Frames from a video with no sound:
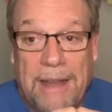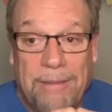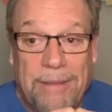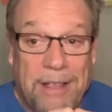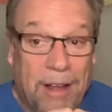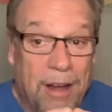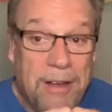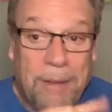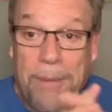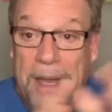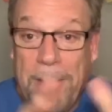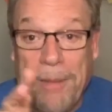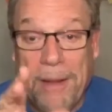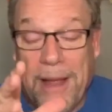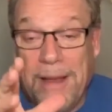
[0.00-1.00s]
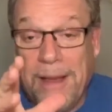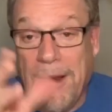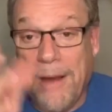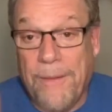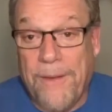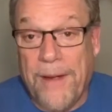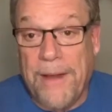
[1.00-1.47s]
Younger people,
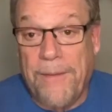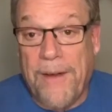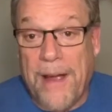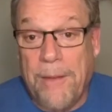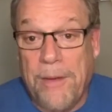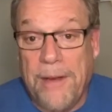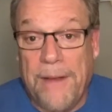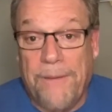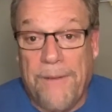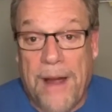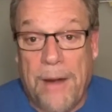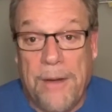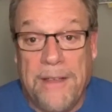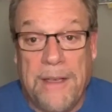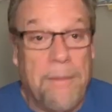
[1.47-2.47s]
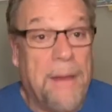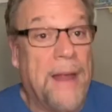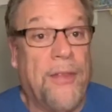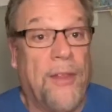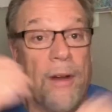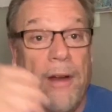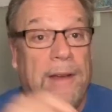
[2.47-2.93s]
if I was in
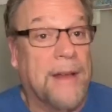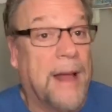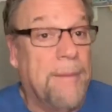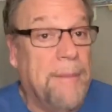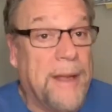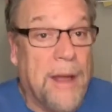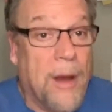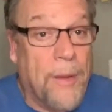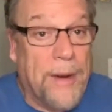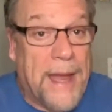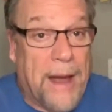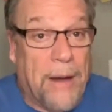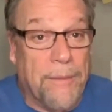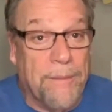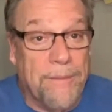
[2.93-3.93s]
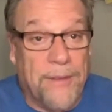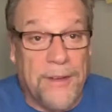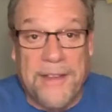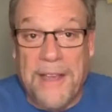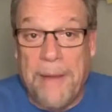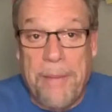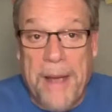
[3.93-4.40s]
my 30s, I'd be going out for
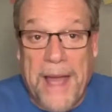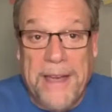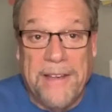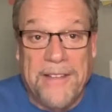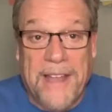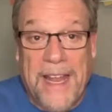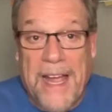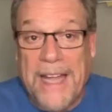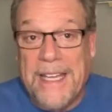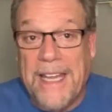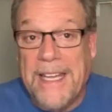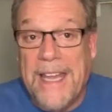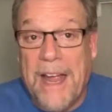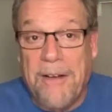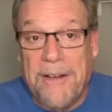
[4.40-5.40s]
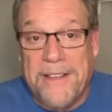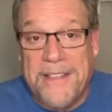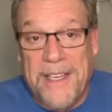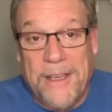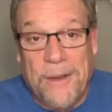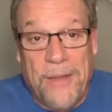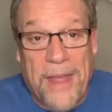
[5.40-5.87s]
St. Patty's Day. I can
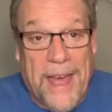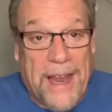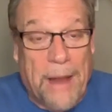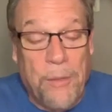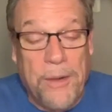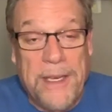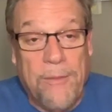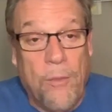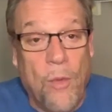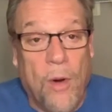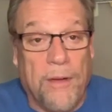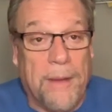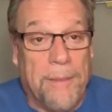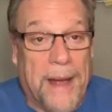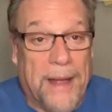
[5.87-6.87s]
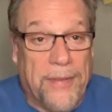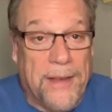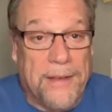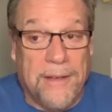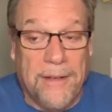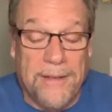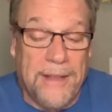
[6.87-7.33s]
guarantee you that. I wouldn't even worry about
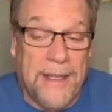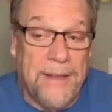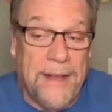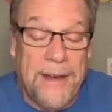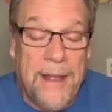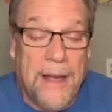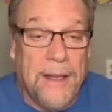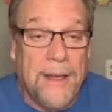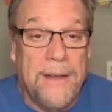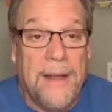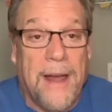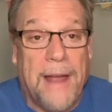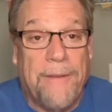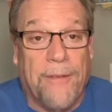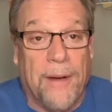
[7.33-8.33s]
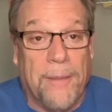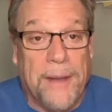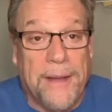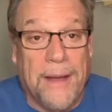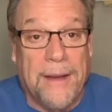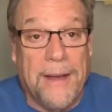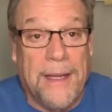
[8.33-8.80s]
this because they're not going to die from
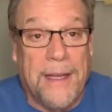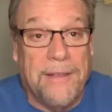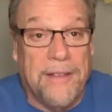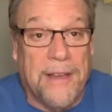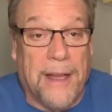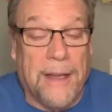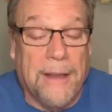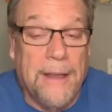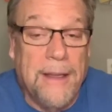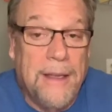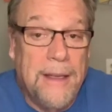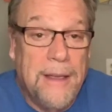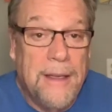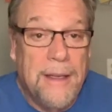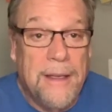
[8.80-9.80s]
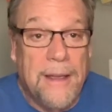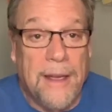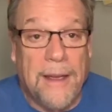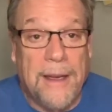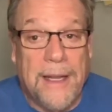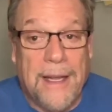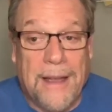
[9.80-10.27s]
it. They're going to get sick. They're
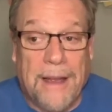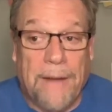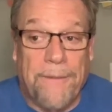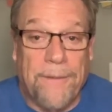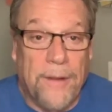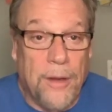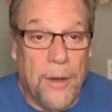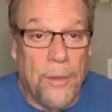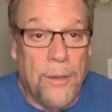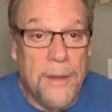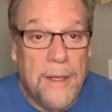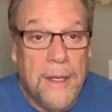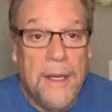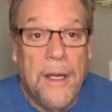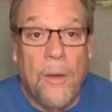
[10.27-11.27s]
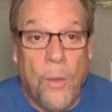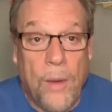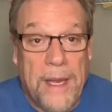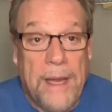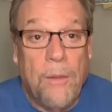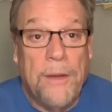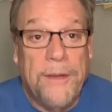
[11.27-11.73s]
going to get like a flu.
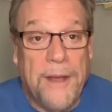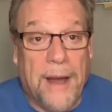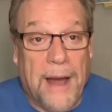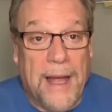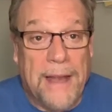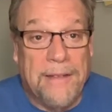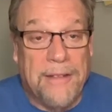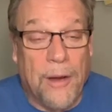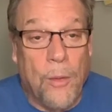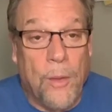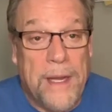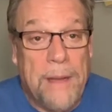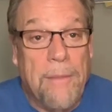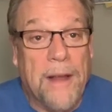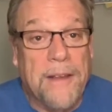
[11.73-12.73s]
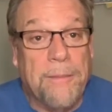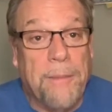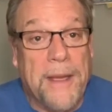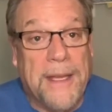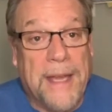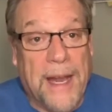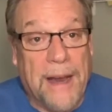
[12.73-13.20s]
We will die, so we must
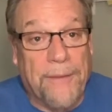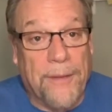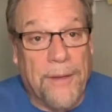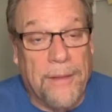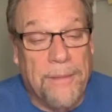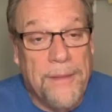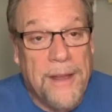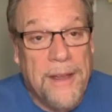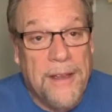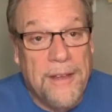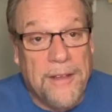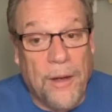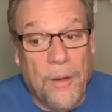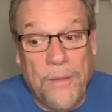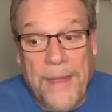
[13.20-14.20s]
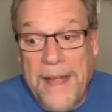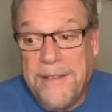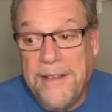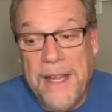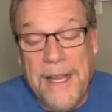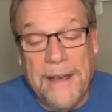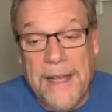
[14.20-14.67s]
be careful. So
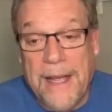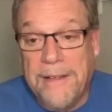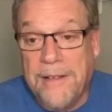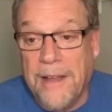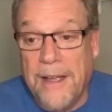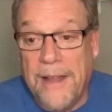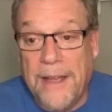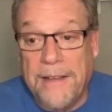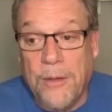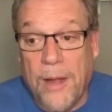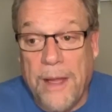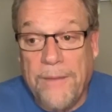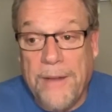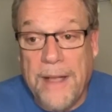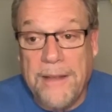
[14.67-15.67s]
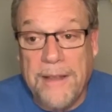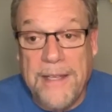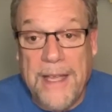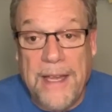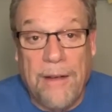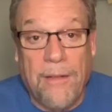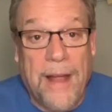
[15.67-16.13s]
that's it. That's all I've got to
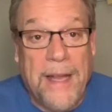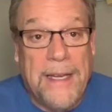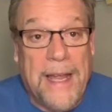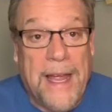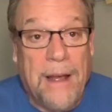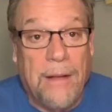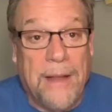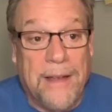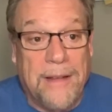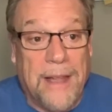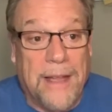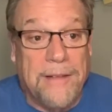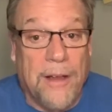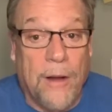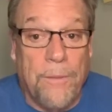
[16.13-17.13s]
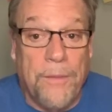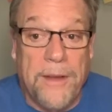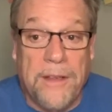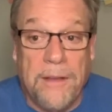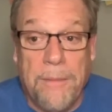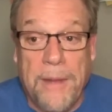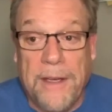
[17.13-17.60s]
tell you right now. Let's hope
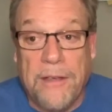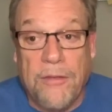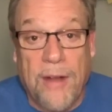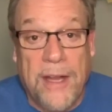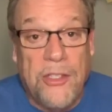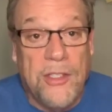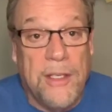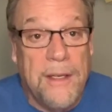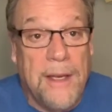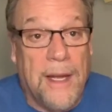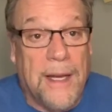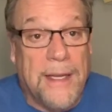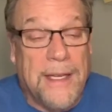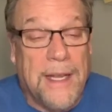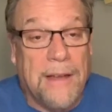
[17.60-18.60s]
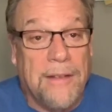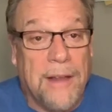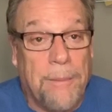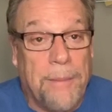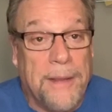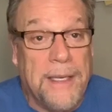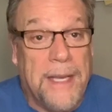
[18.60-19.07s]
this administration kicks
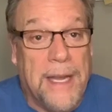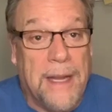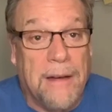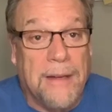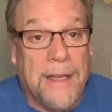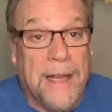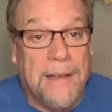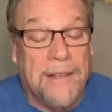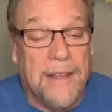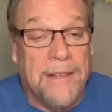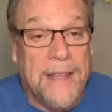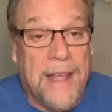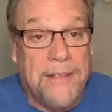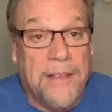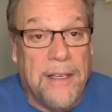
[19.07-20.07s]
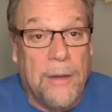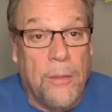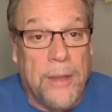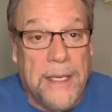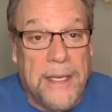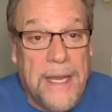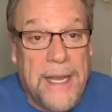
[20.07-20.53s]
up in gear, gets the testing that
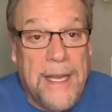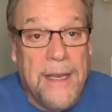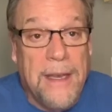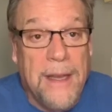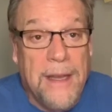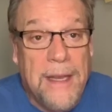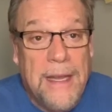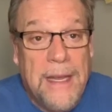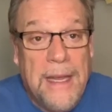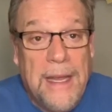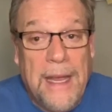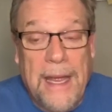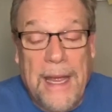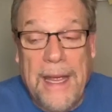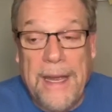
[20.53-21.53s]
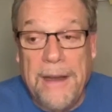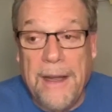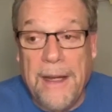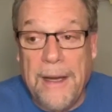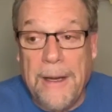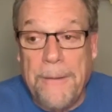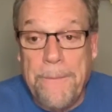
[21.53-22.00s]
we need.
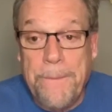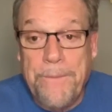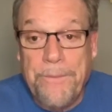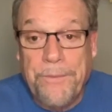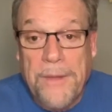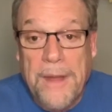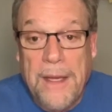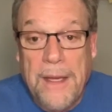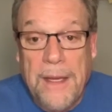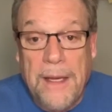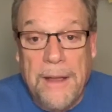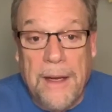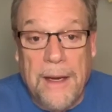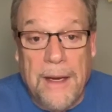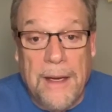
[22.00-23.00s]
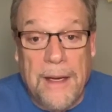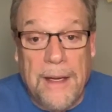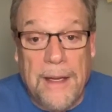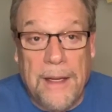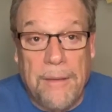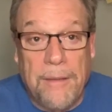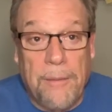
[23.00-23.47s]
And
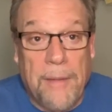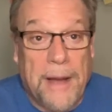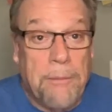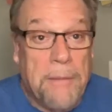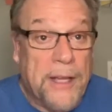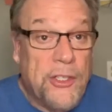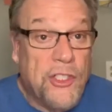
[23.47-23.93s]
my